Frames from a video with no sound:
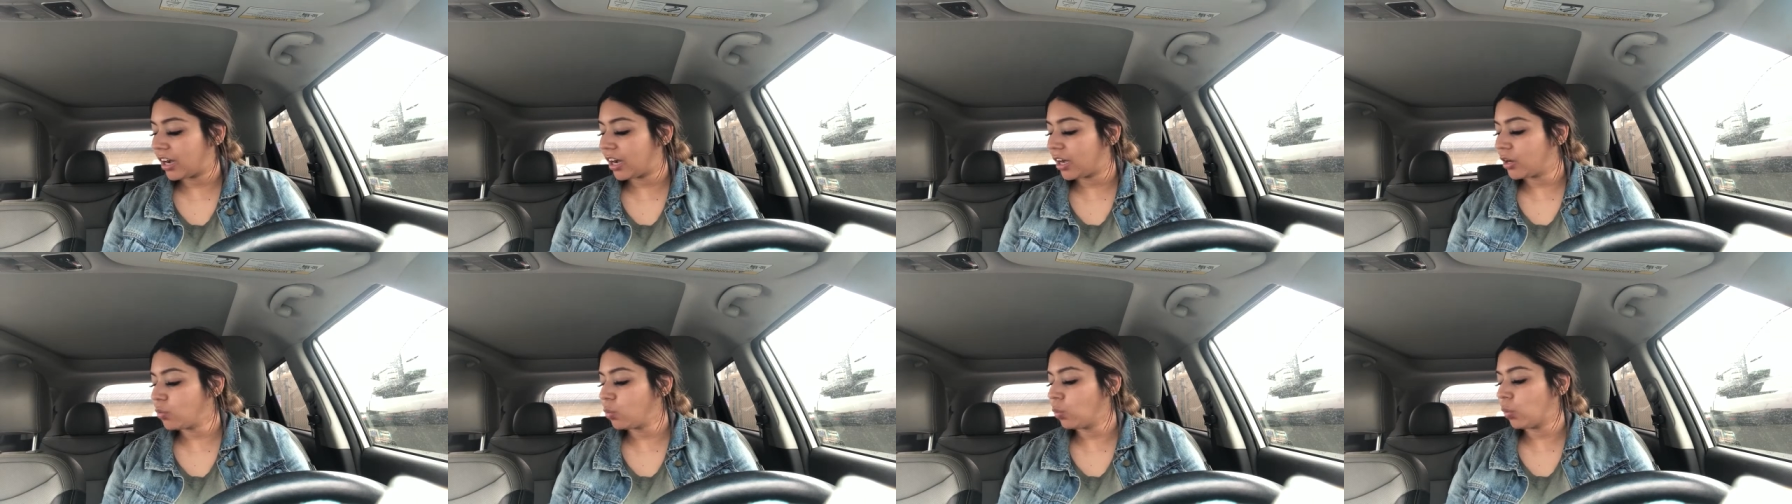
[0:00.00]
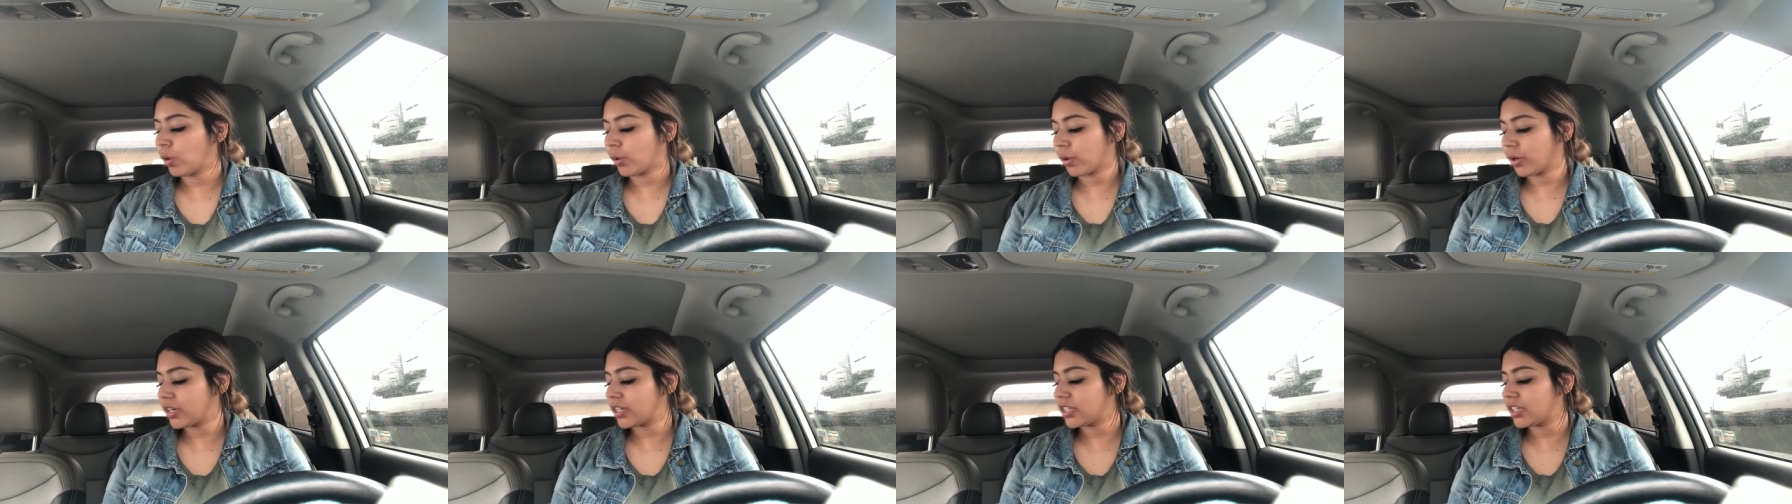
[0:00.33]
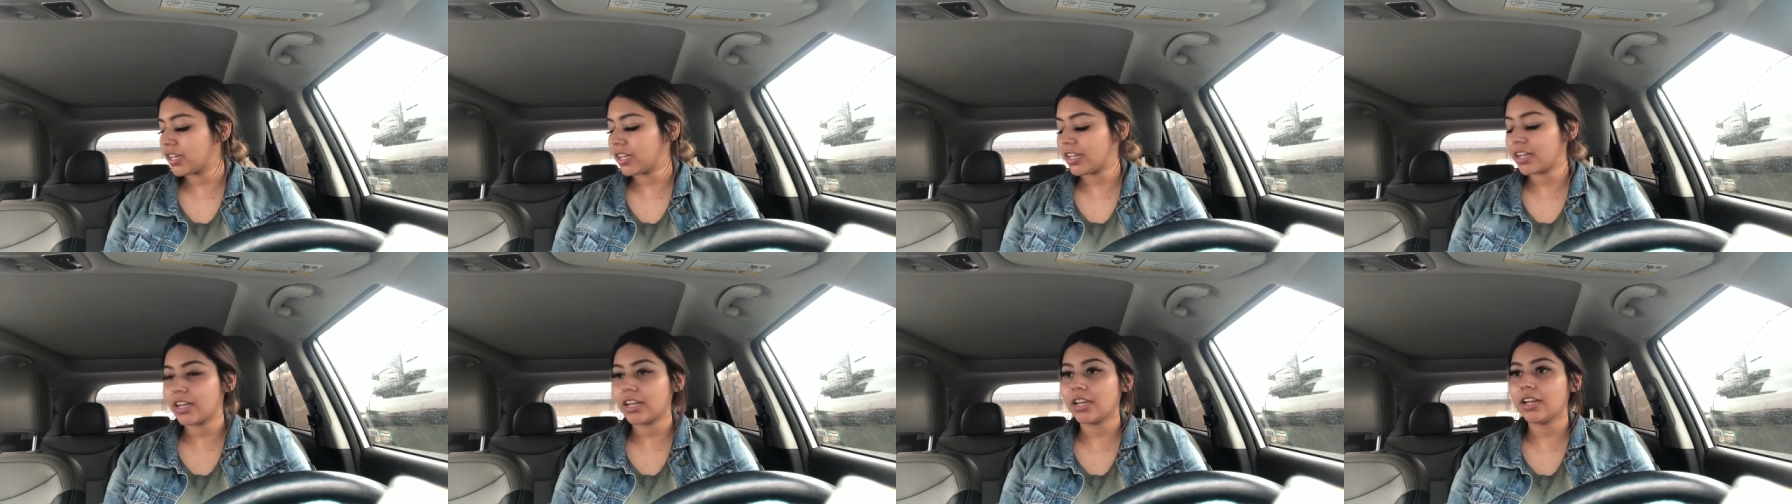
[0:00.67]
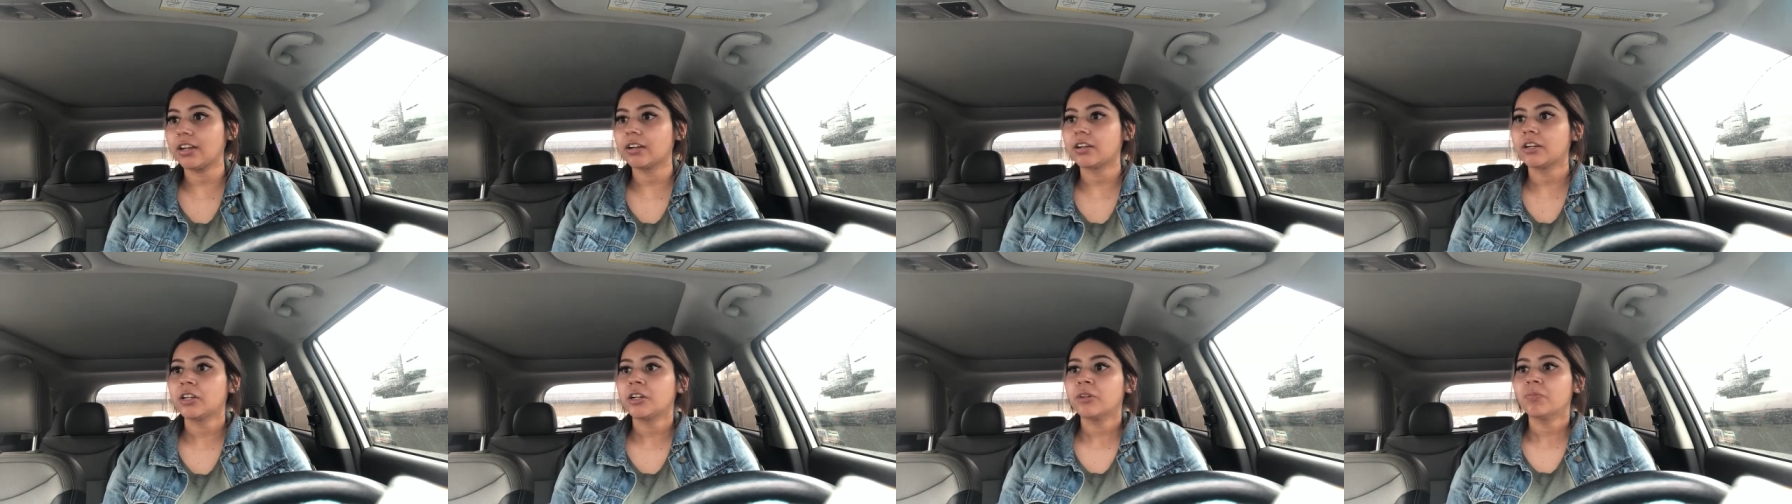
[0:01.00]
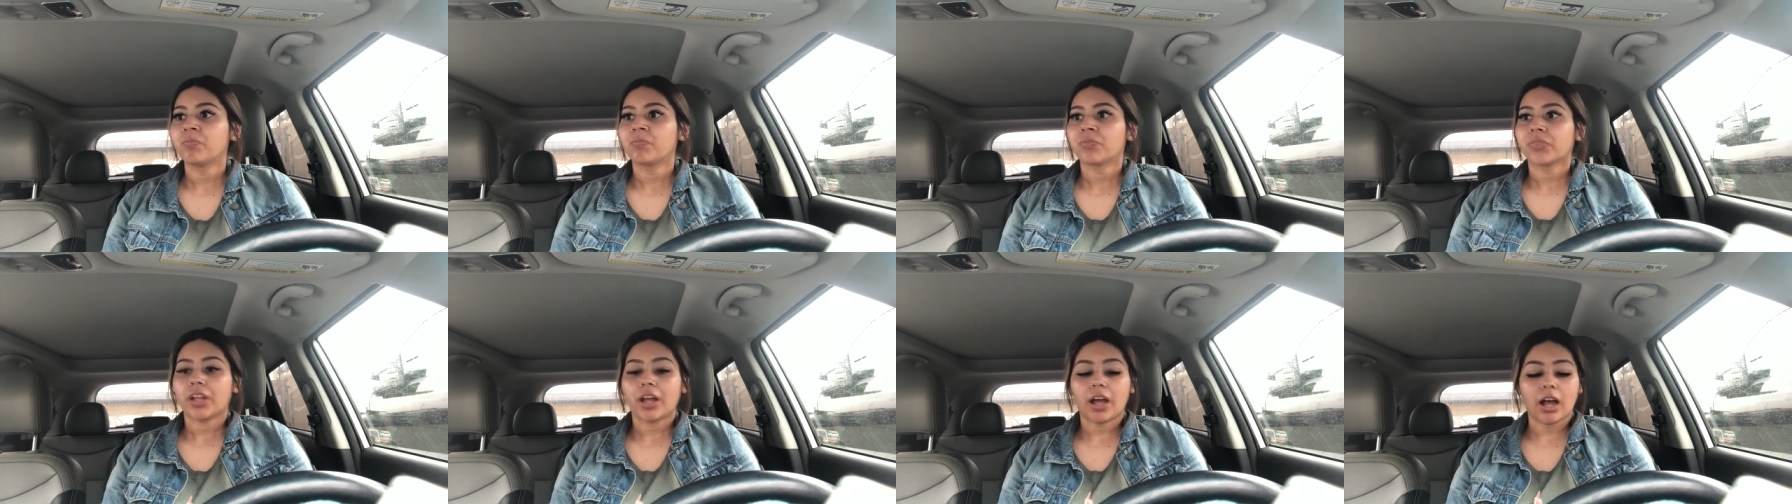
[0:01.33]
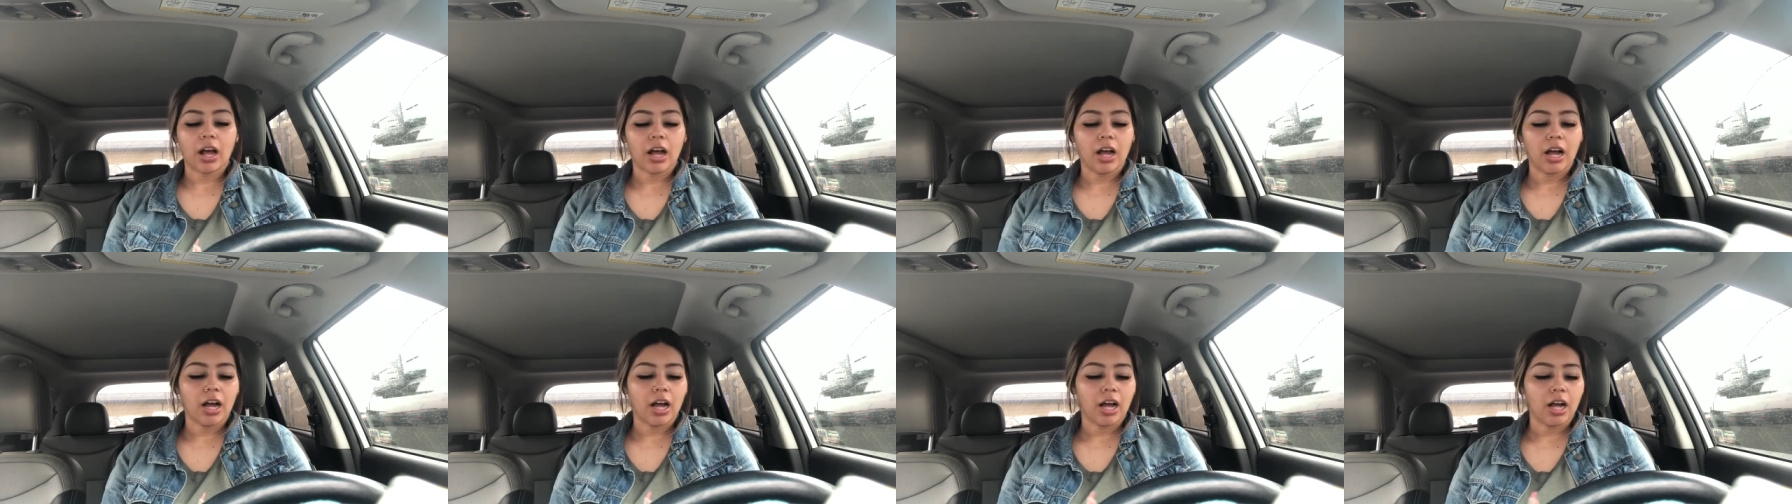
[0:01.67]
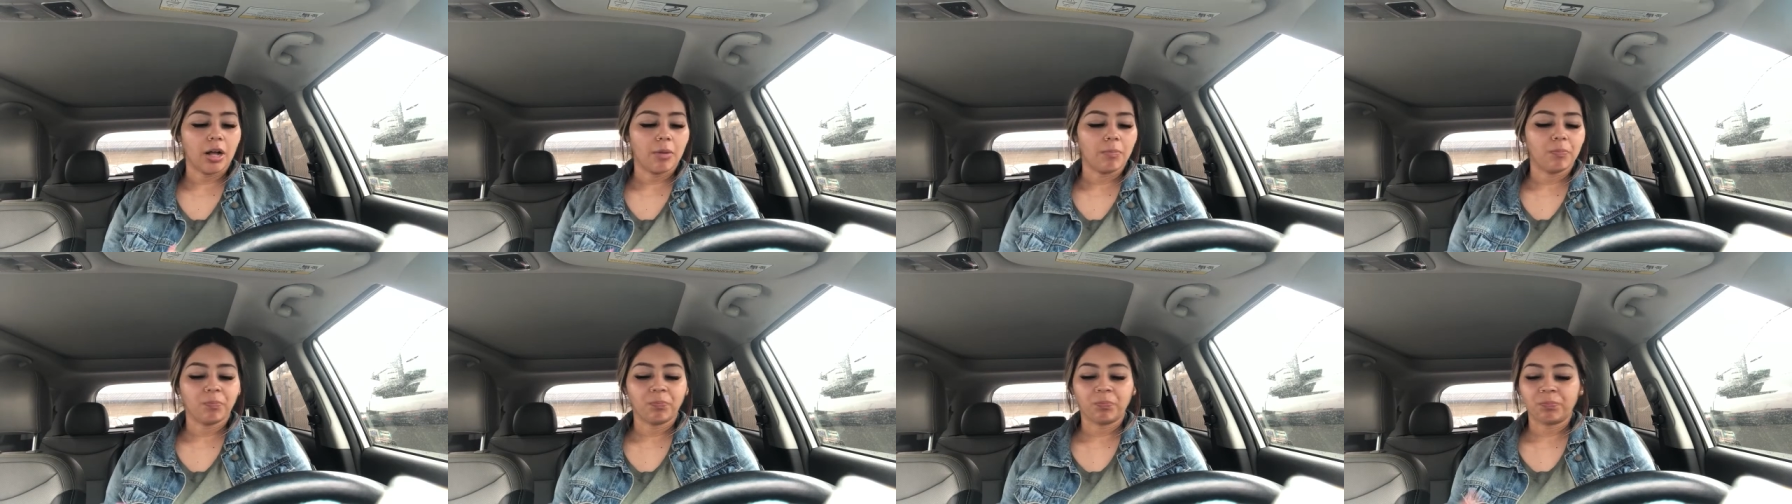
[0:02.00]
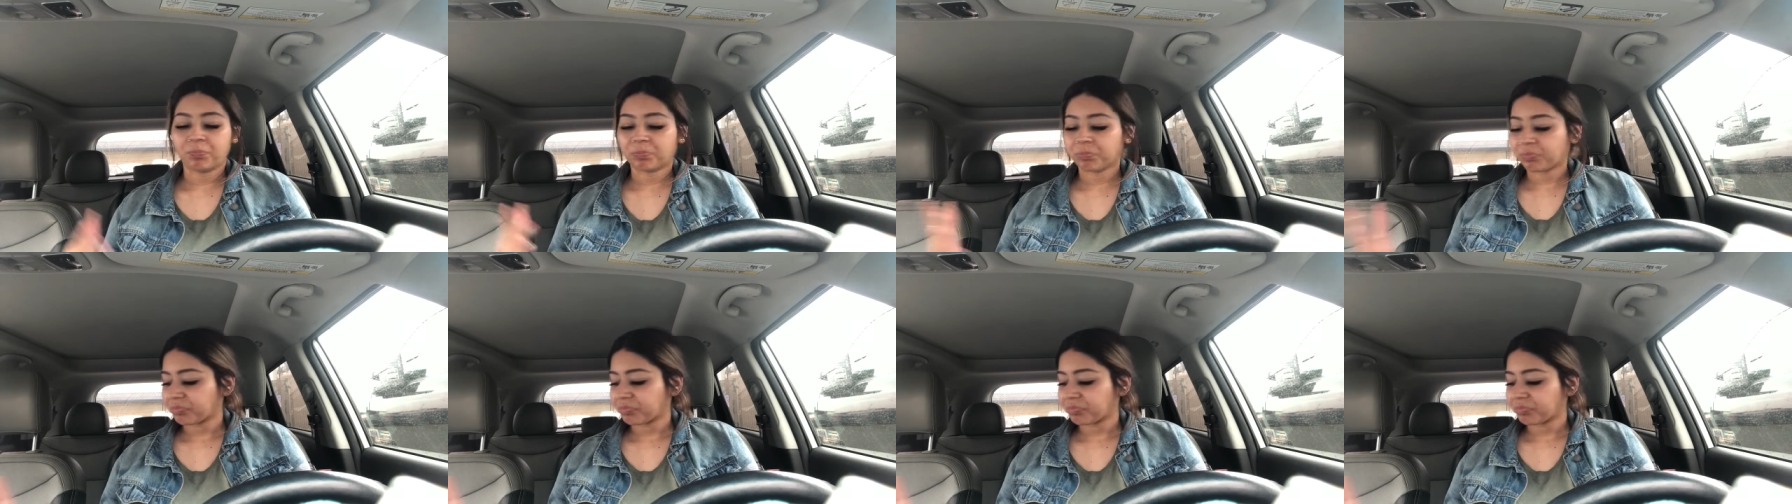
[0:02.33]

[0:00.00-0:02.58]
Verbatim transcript: unwarranted um,